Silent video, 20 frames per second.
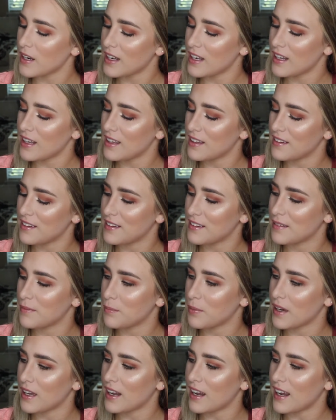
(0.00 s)
it is,
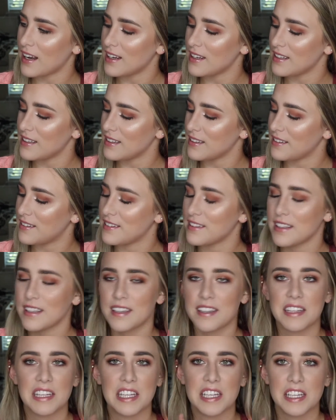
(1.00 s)
but I didn't see,